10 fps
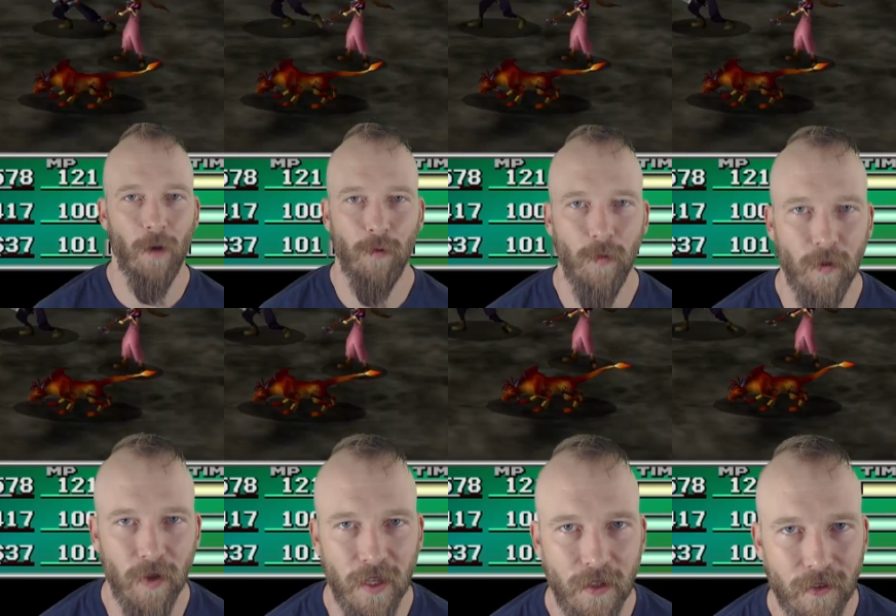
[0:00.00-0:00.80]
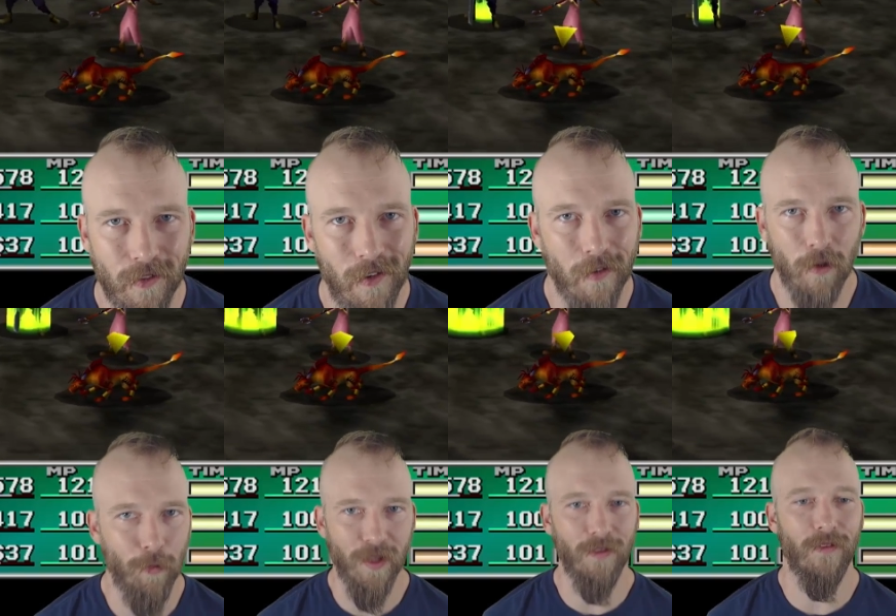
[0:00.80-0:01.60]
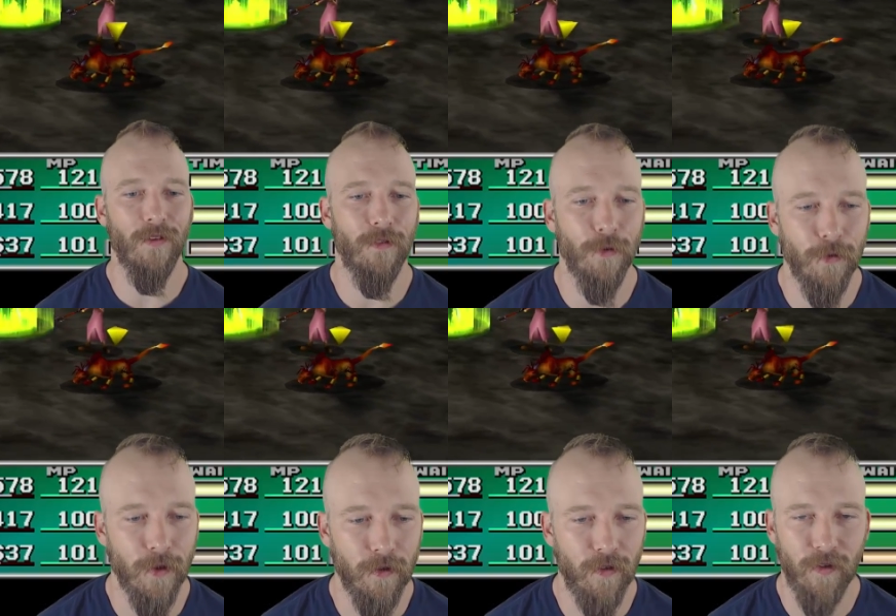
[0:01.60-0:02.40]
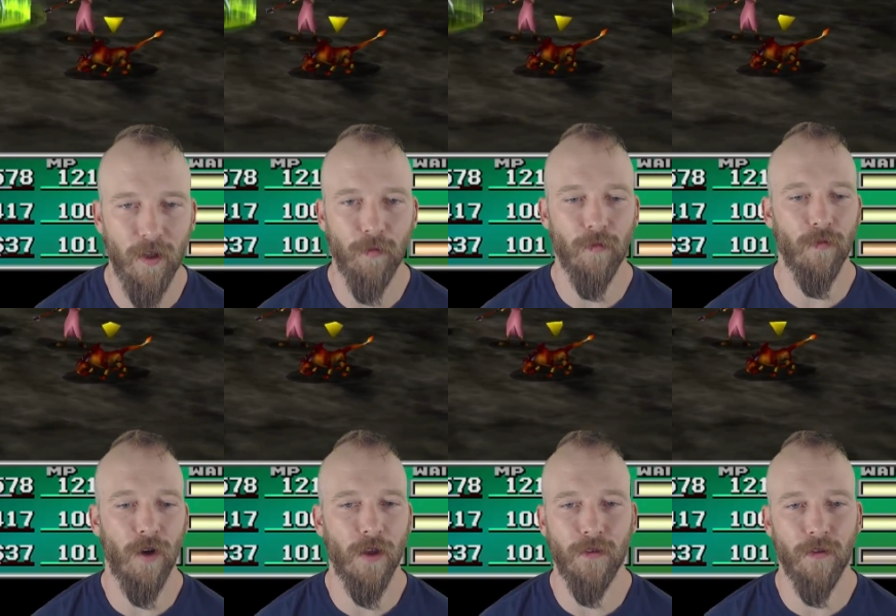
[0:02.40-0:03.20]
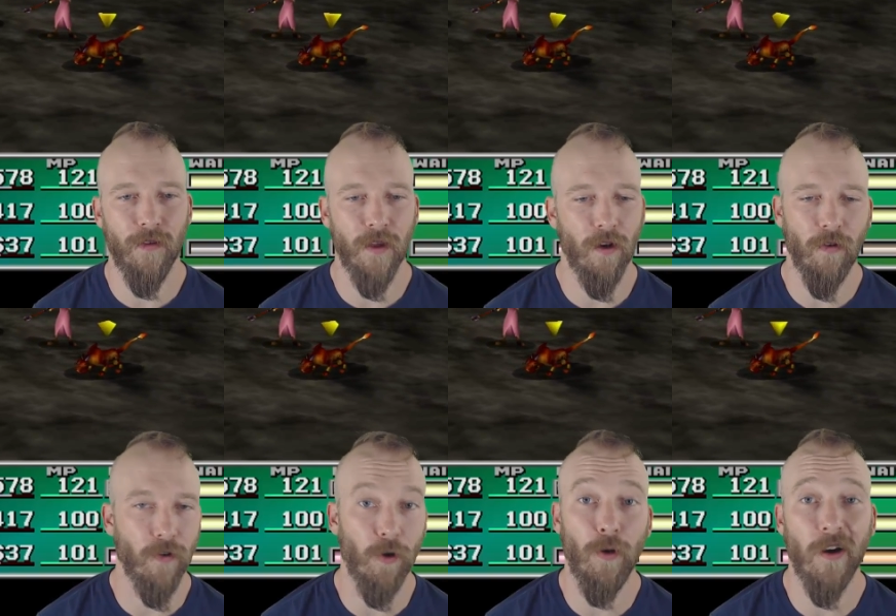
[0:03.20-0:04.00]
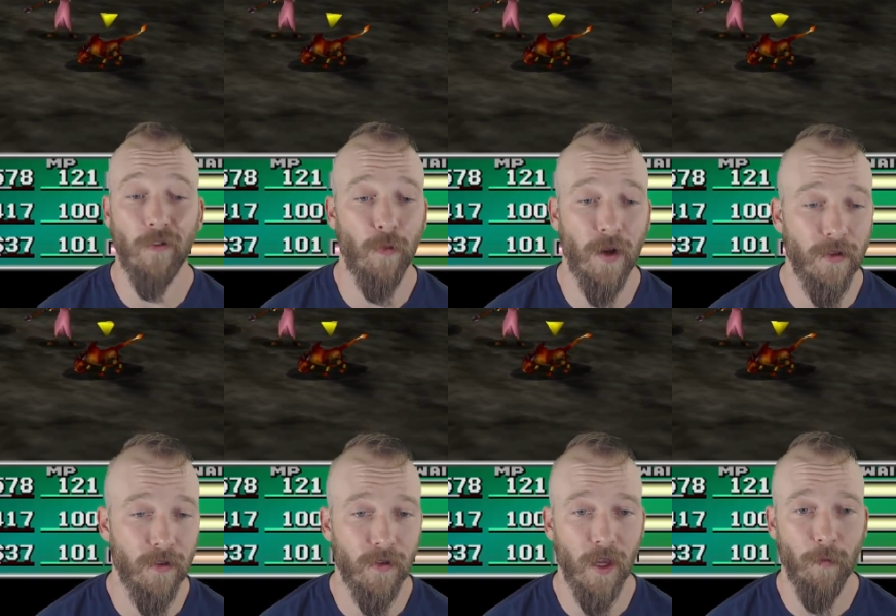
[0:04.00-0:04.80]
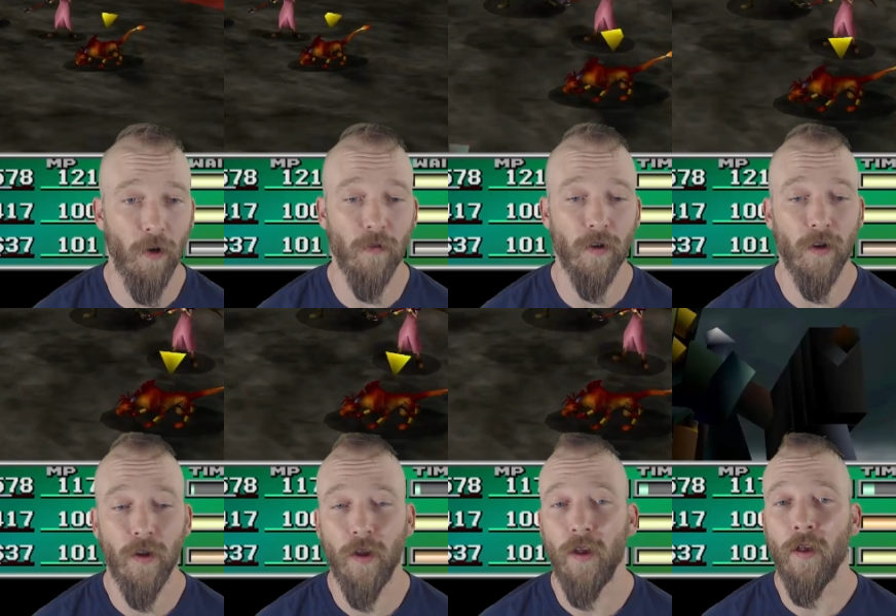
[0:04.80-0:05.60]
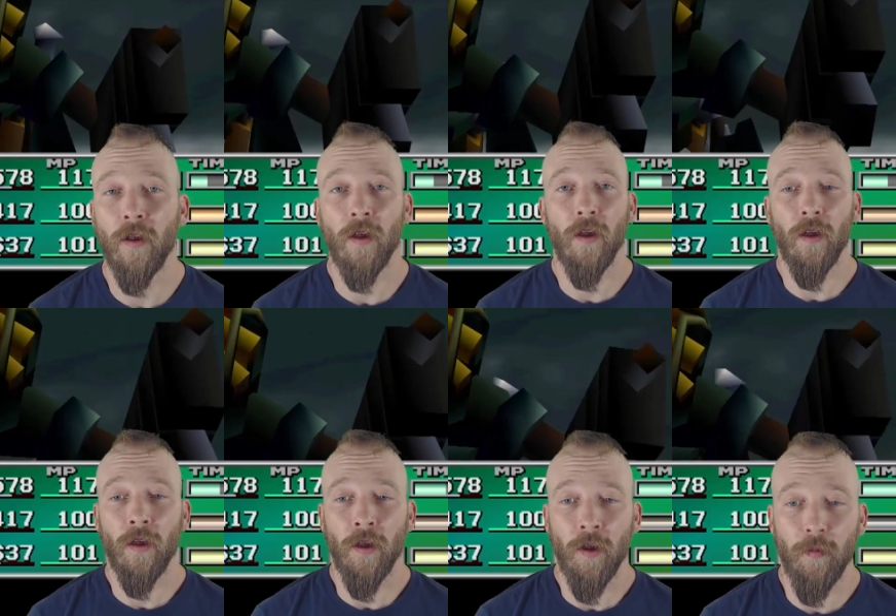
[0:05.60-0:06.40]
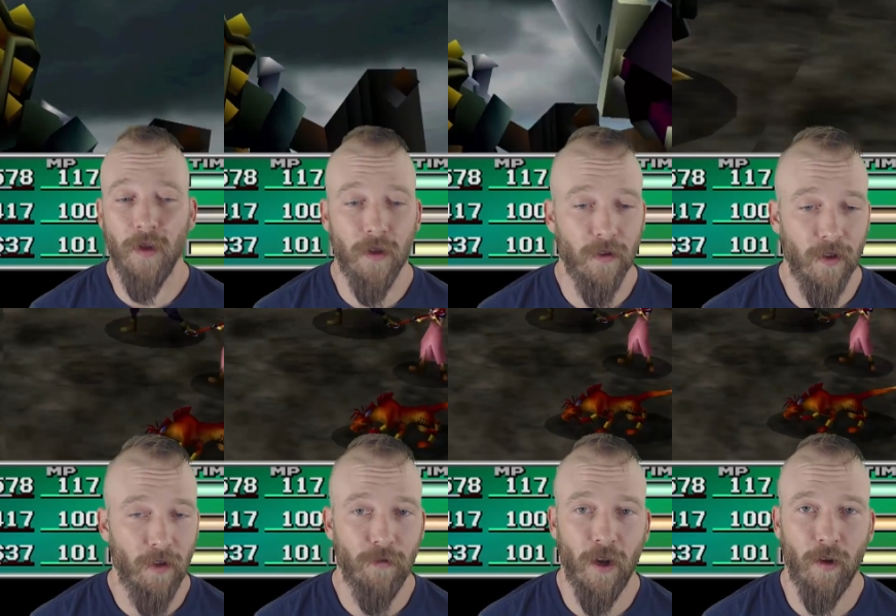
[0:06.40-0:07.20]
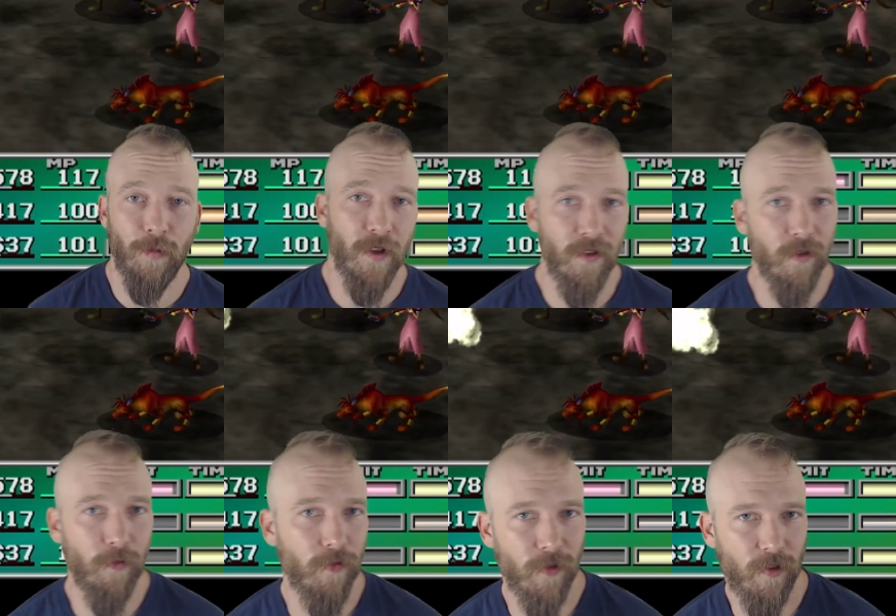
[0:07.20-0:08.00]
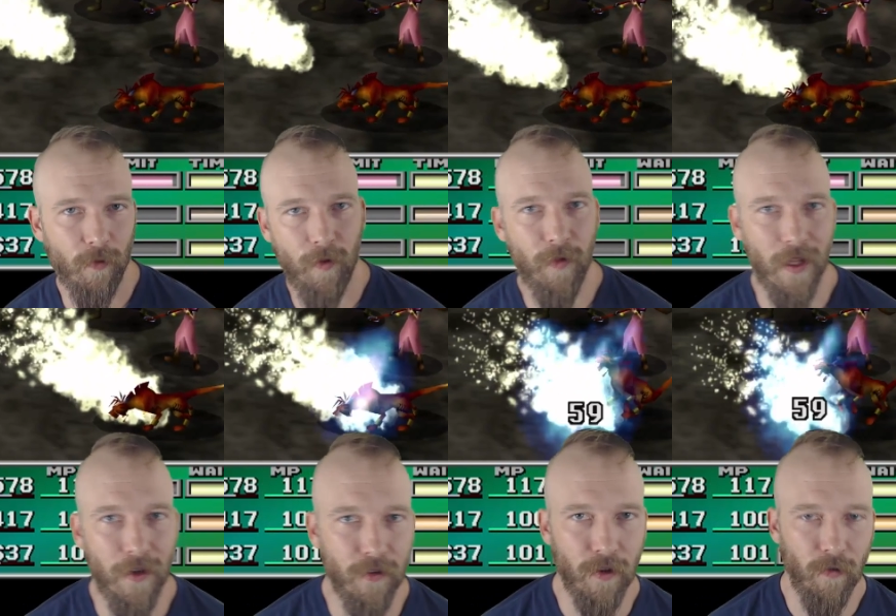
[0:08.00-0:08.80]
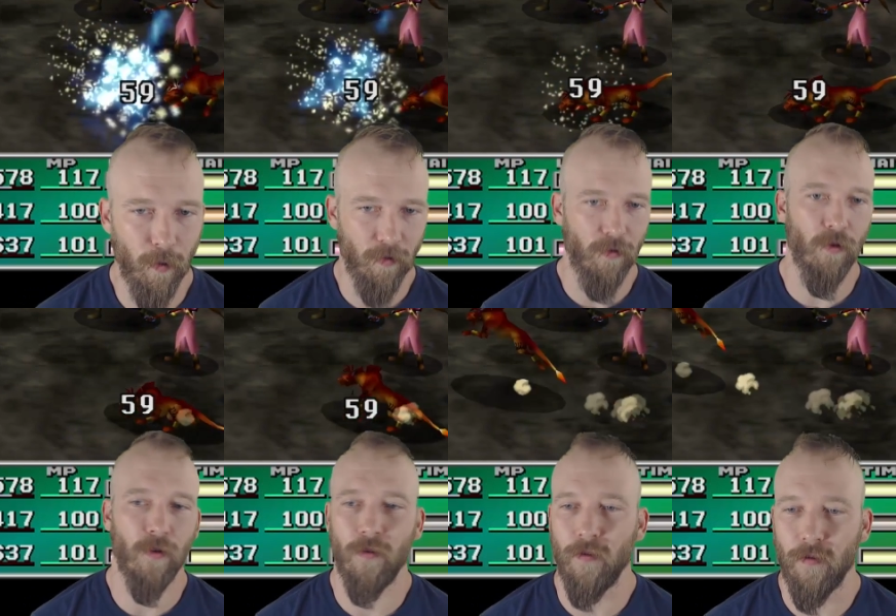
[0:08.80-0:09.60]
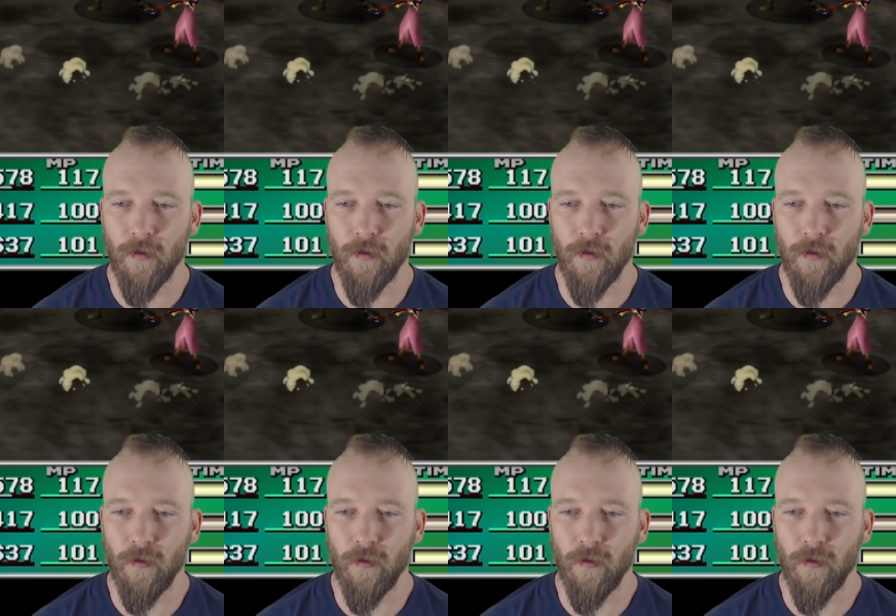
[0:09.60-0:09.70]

happy to be playing this on the PC too, that Steam brought this thing over, whoever brought this game over. Because I've tried to play some emulators of it before,